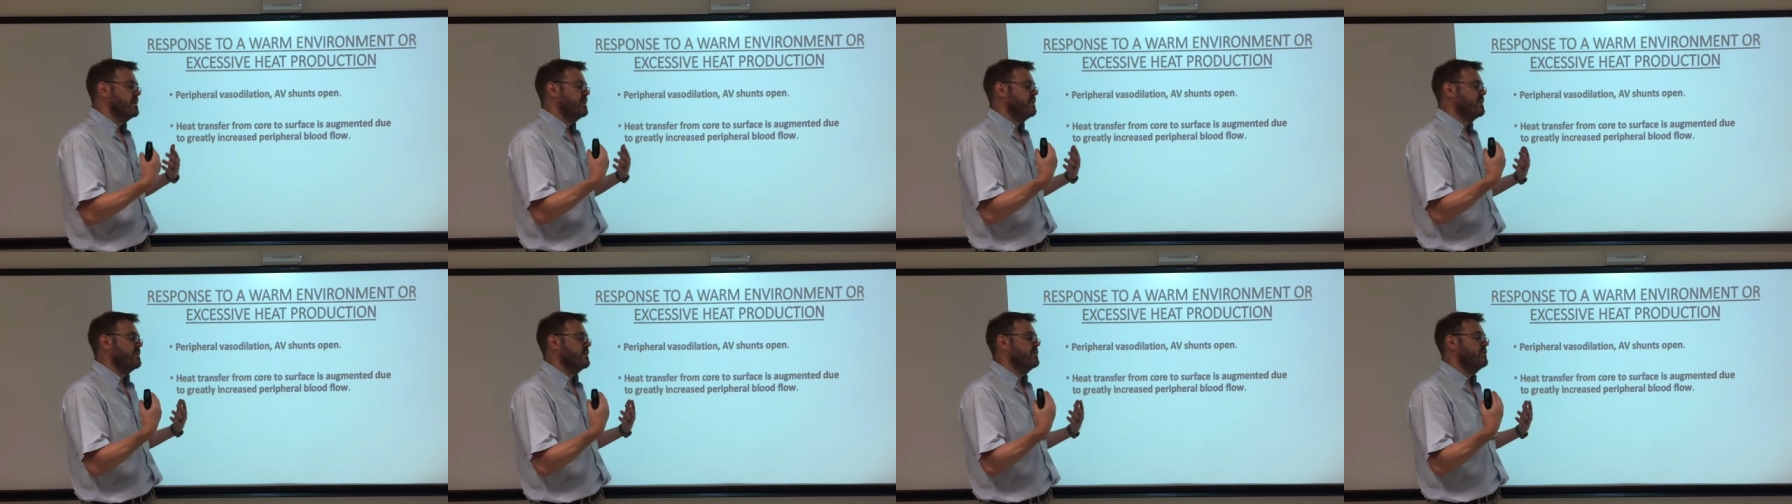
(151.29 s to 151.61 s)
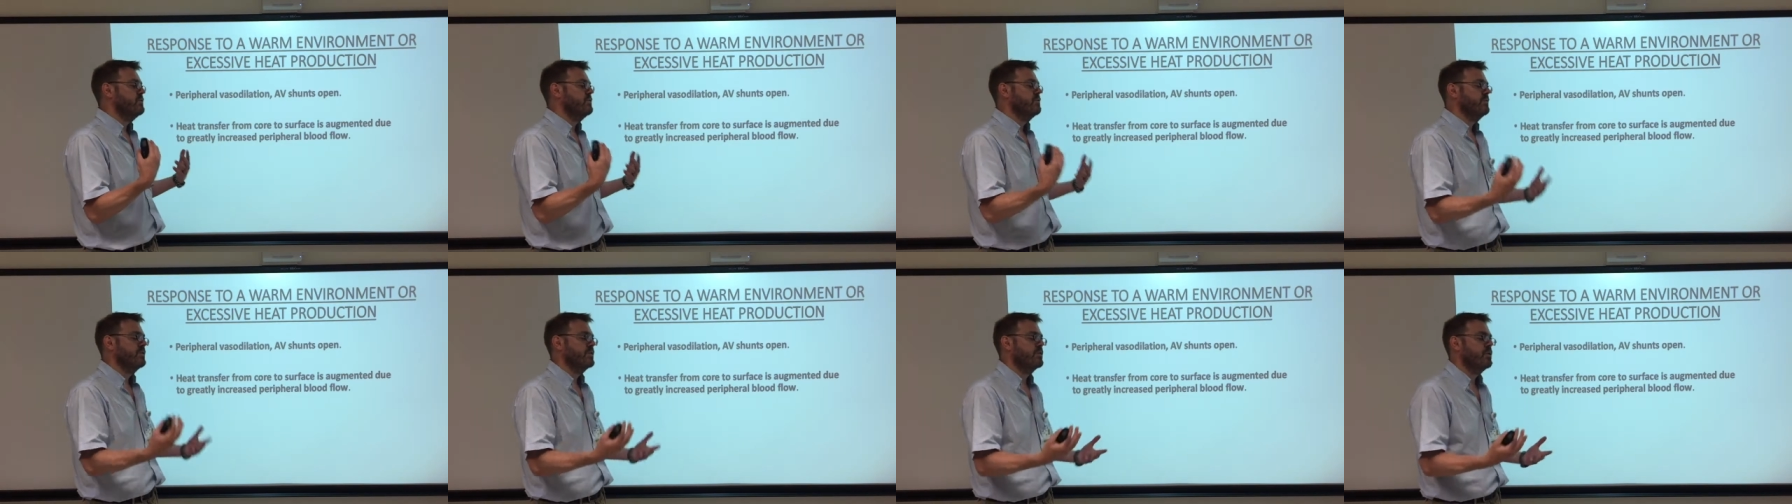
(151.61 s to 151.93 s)

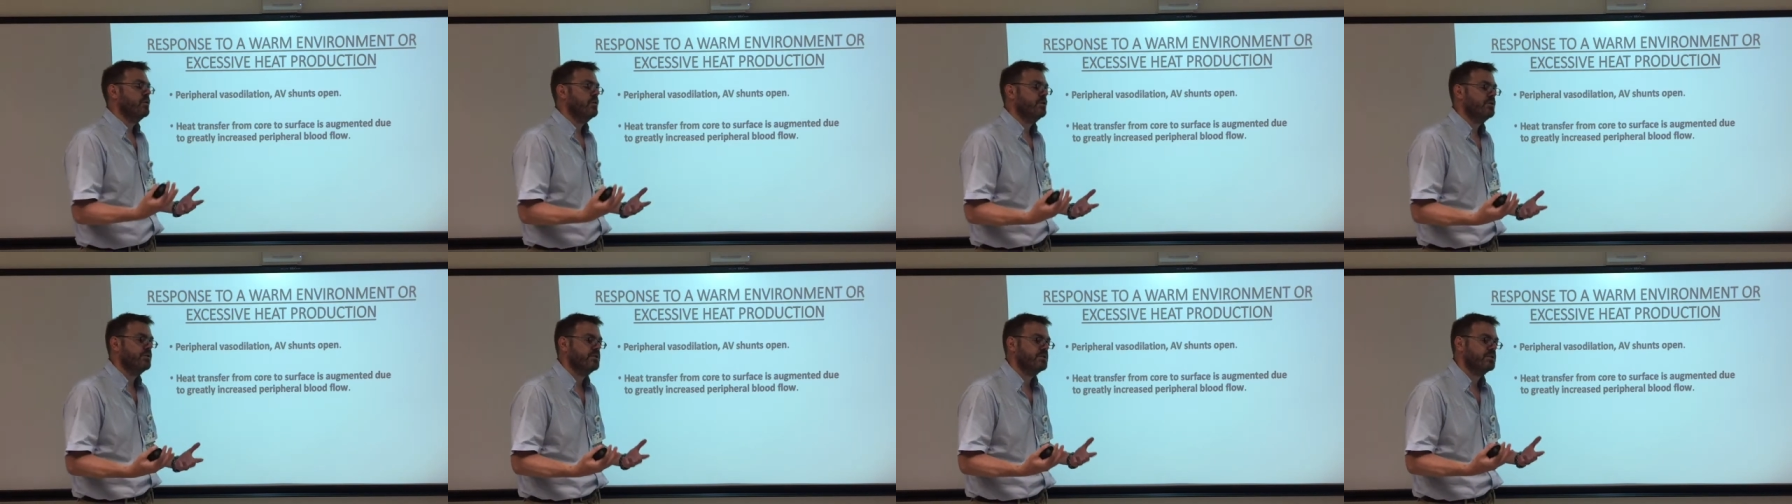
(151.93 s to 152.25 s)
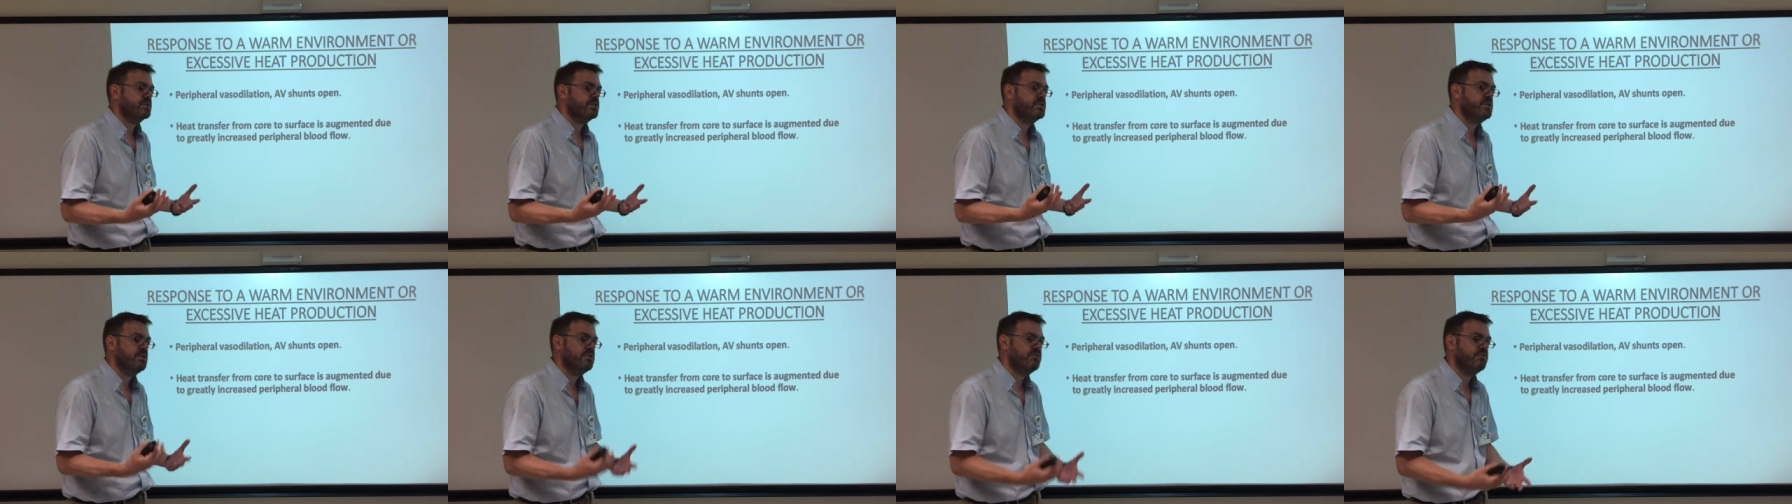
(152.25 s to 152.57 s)
thermal
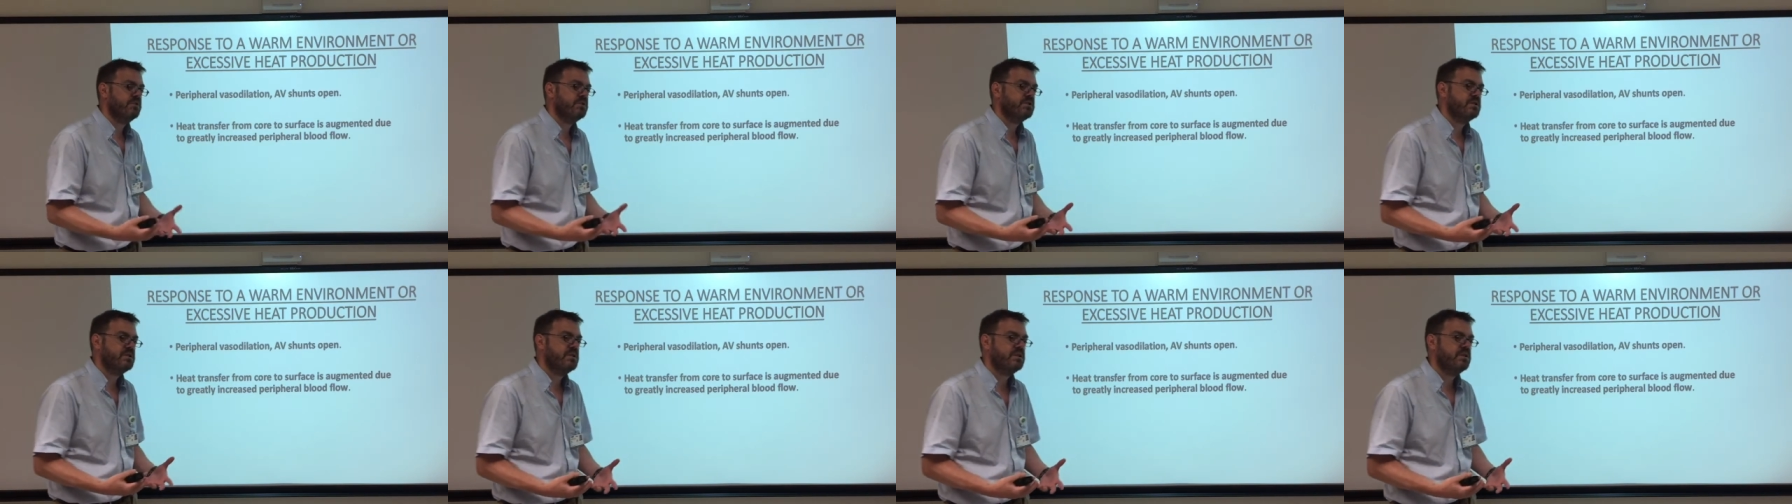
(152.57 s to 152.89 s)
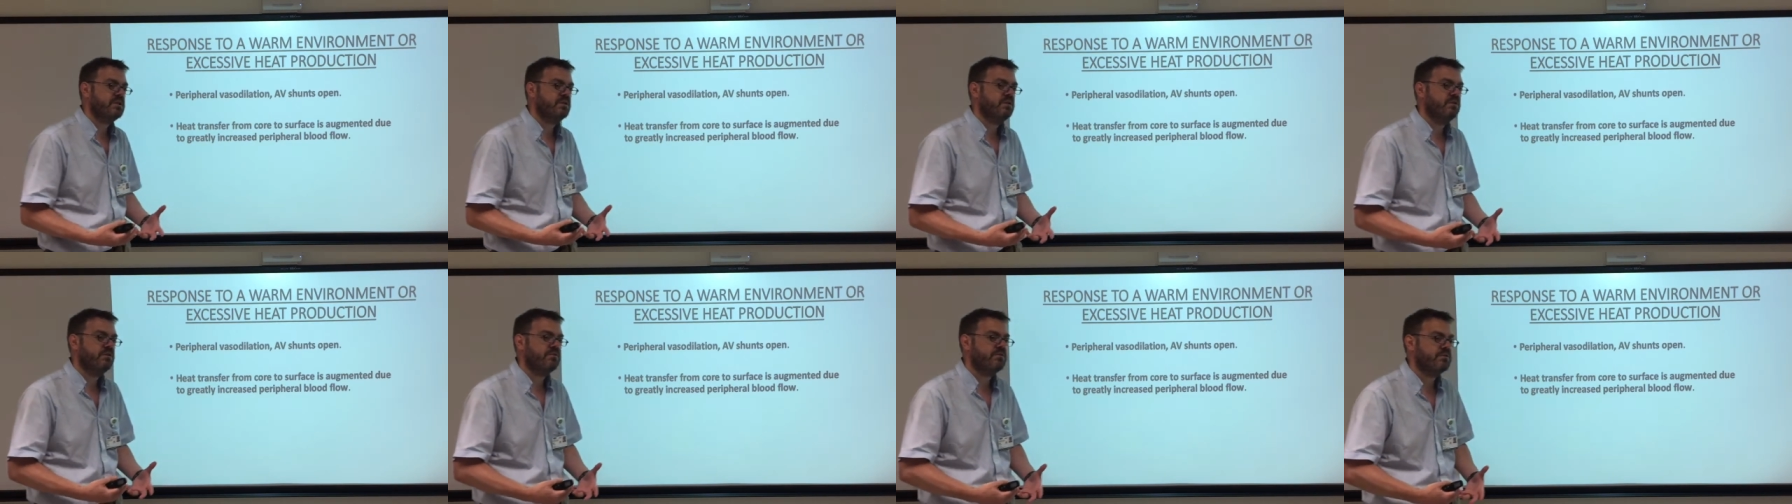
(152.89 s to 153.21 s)
conductivity
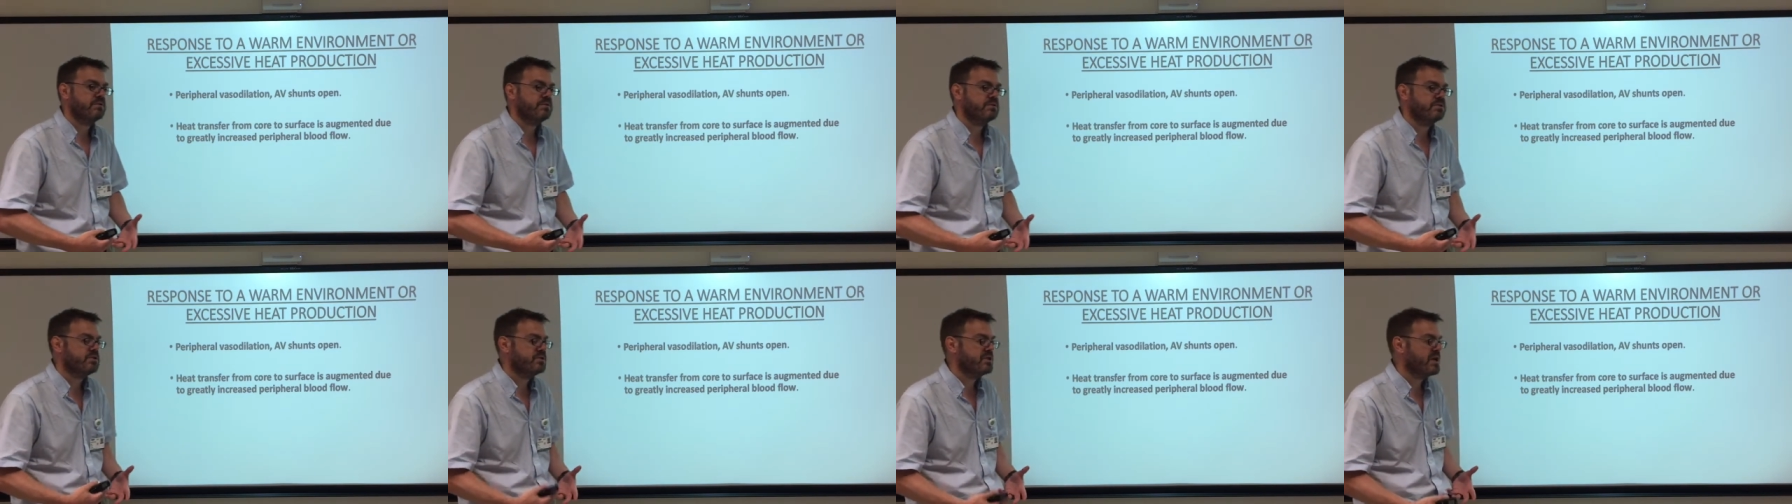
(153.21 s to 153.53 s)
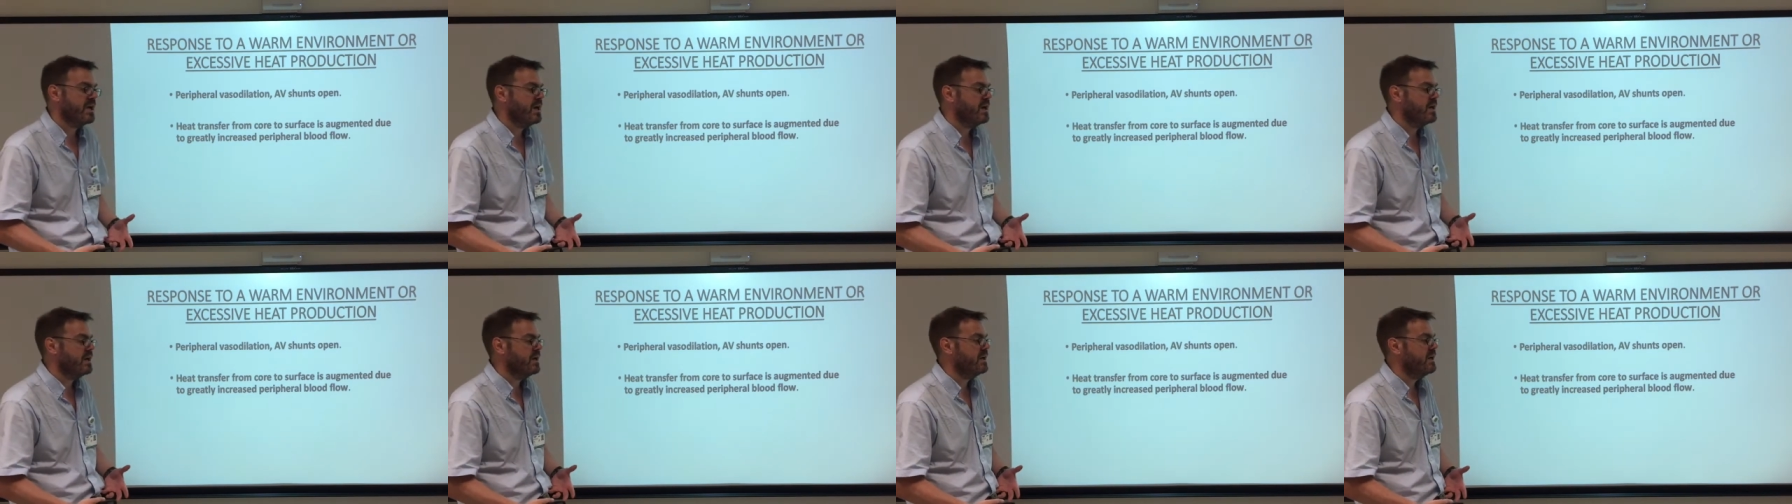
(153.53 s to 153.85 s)
of the
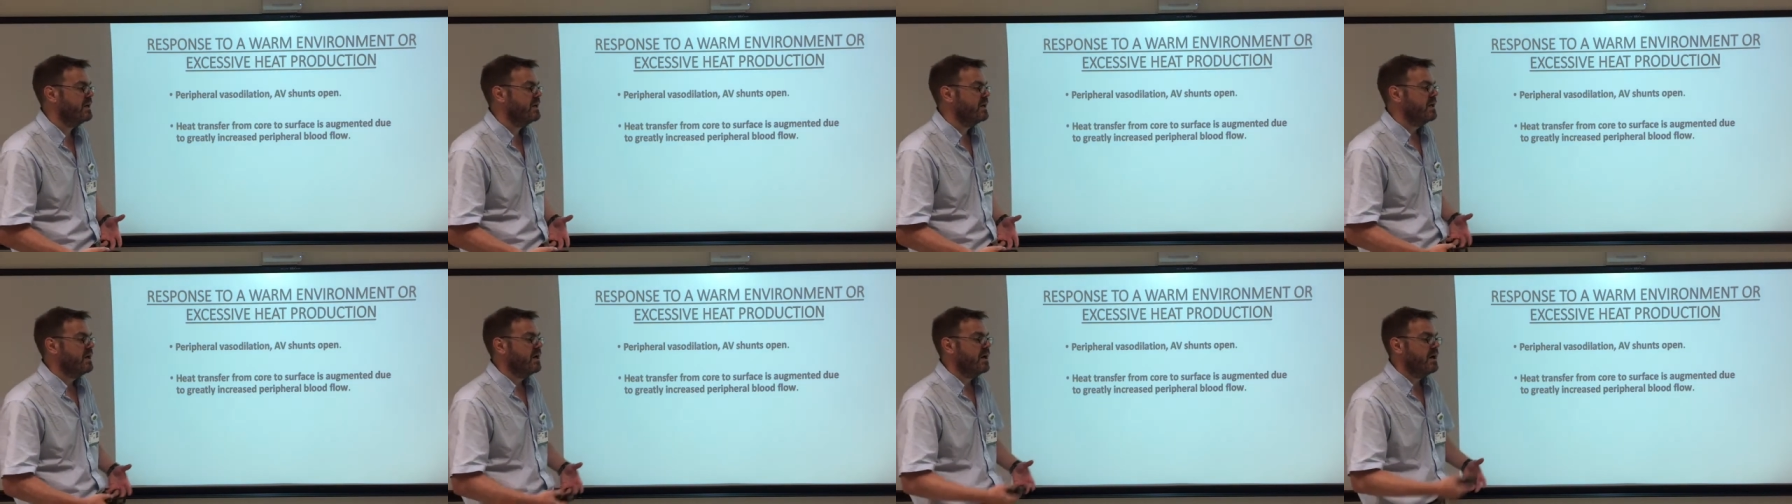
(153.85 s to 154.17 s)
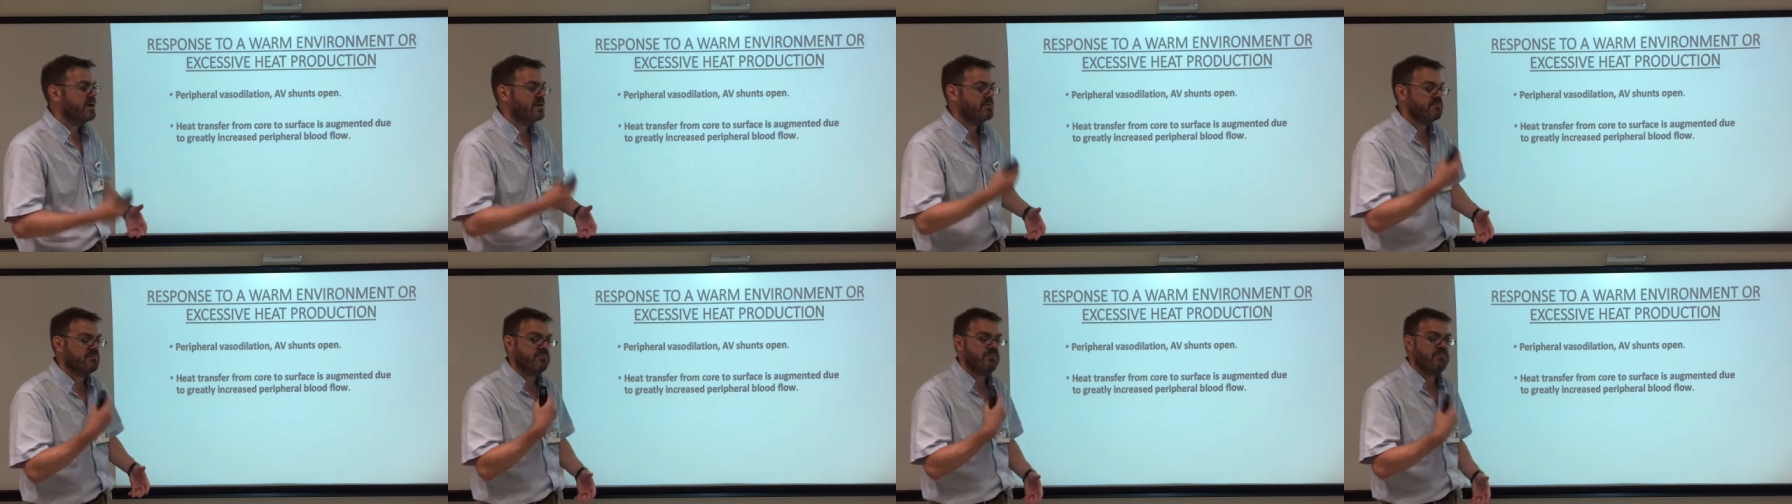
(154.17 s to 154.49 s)
shell
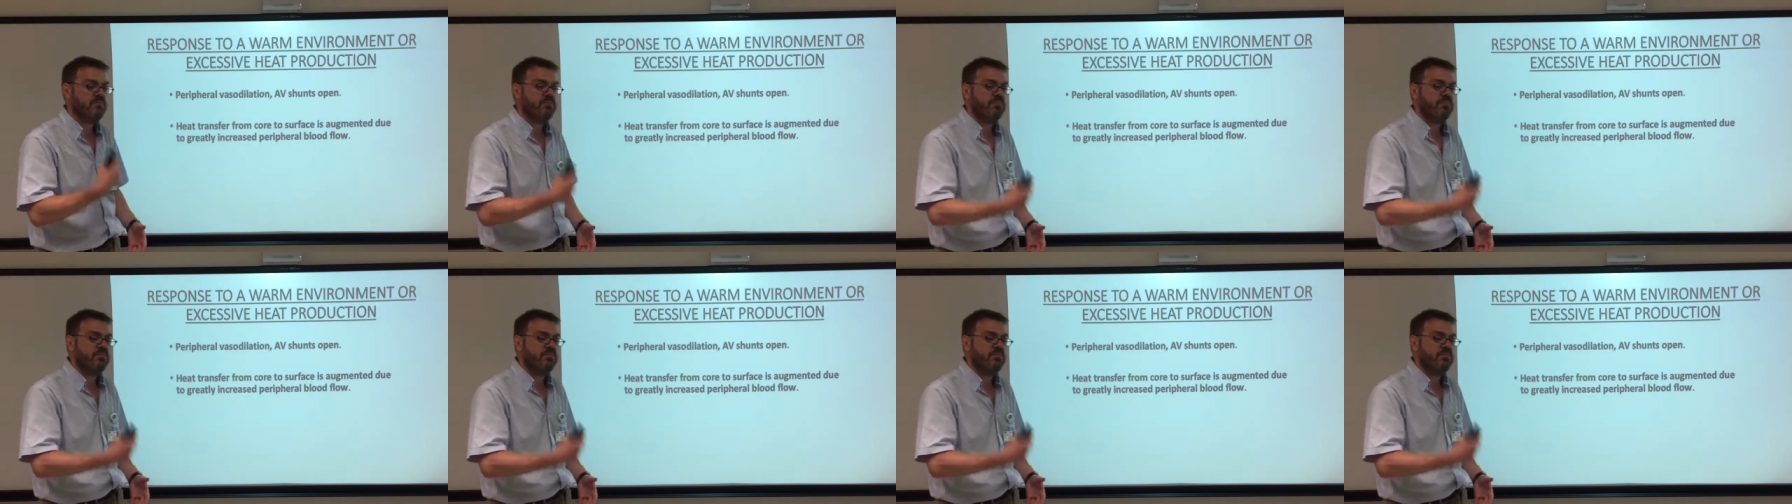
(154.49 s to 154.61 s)
and